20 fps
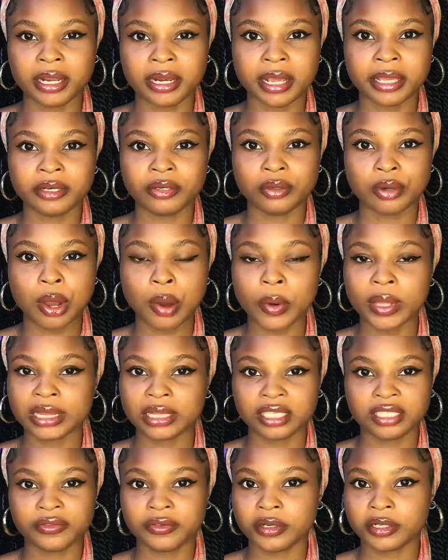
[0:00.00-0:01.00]
and I do not
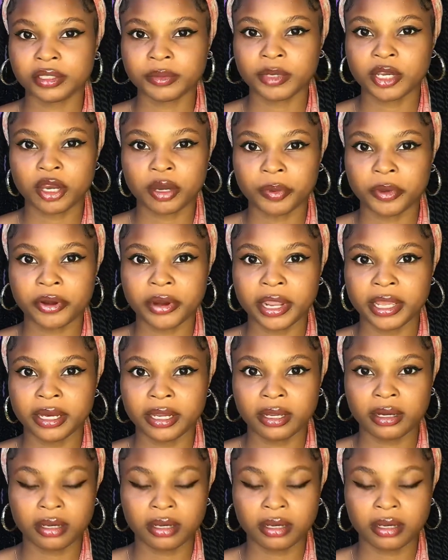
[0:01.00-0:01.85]
want this video to be copyrighted,